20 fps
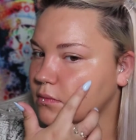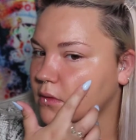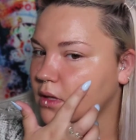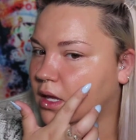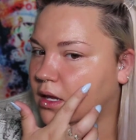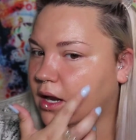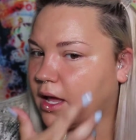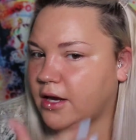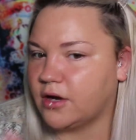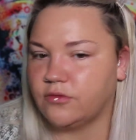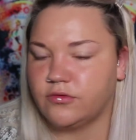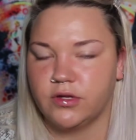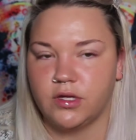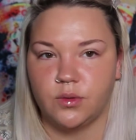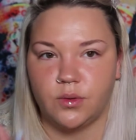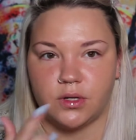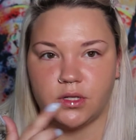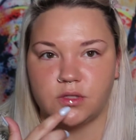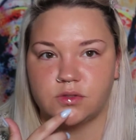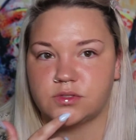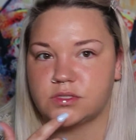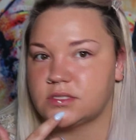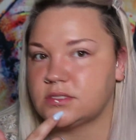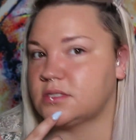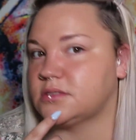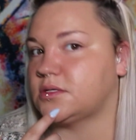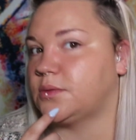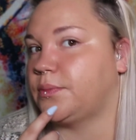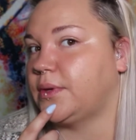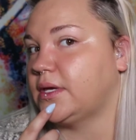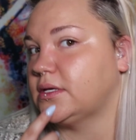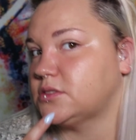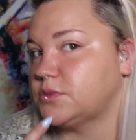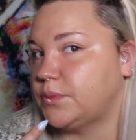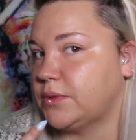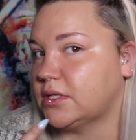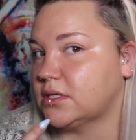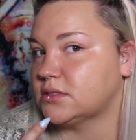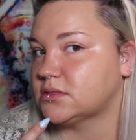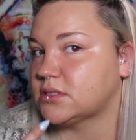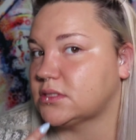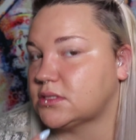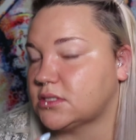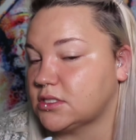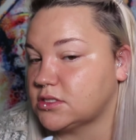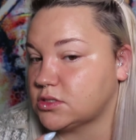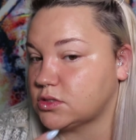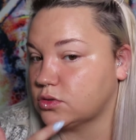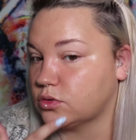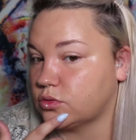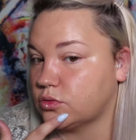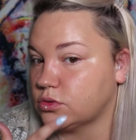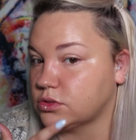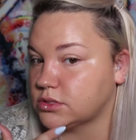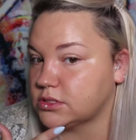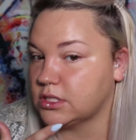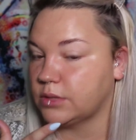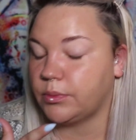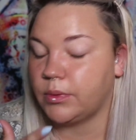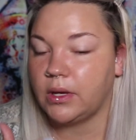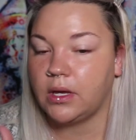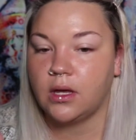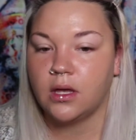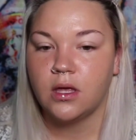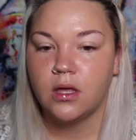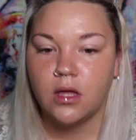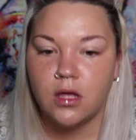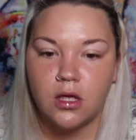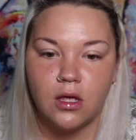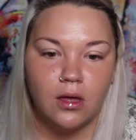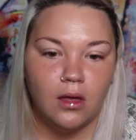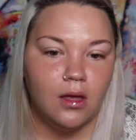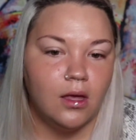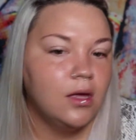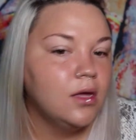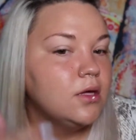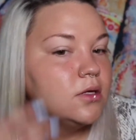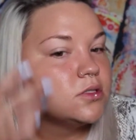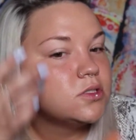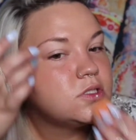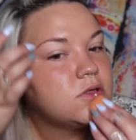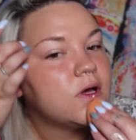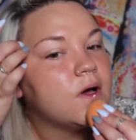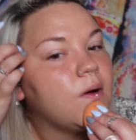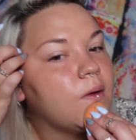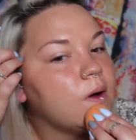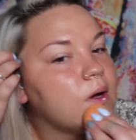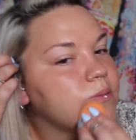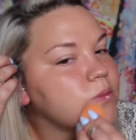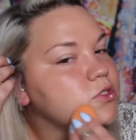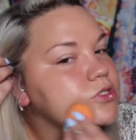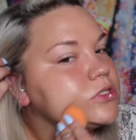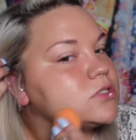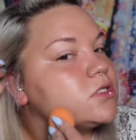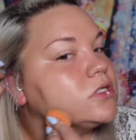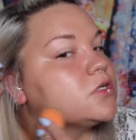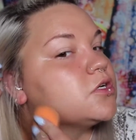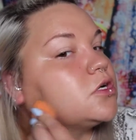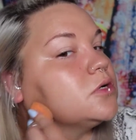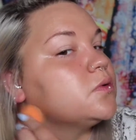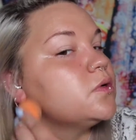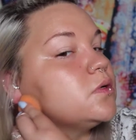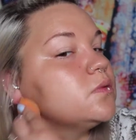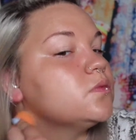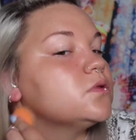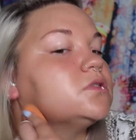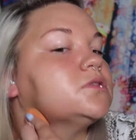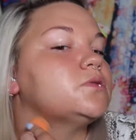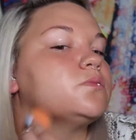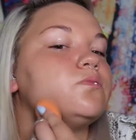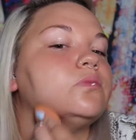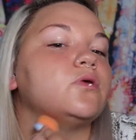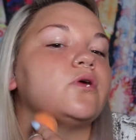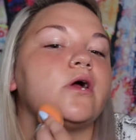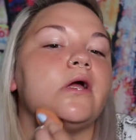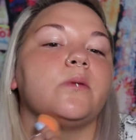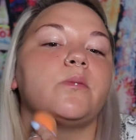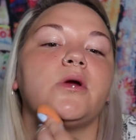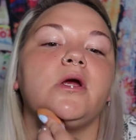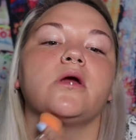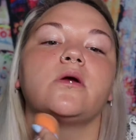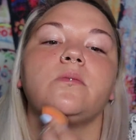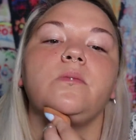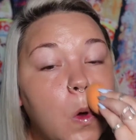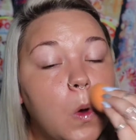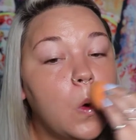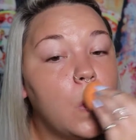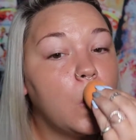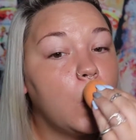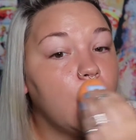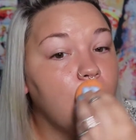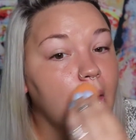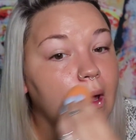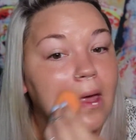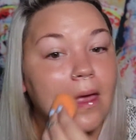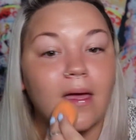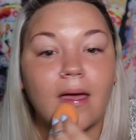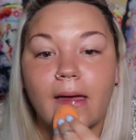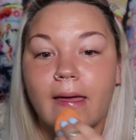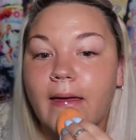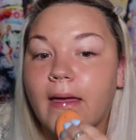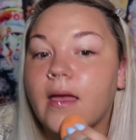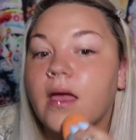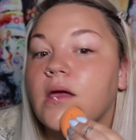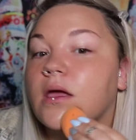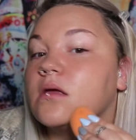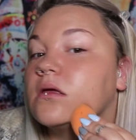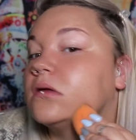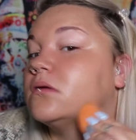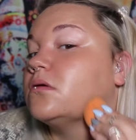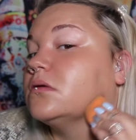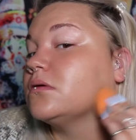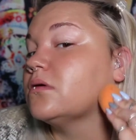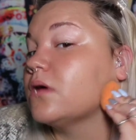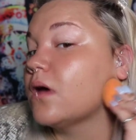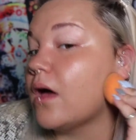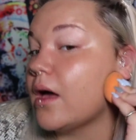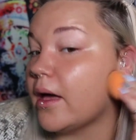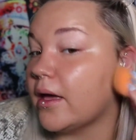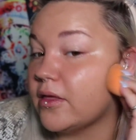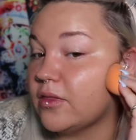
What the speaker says: and I don't really want to use this as a base because it does look real slippy. So I'm just gonna go in with some primer. Okay, I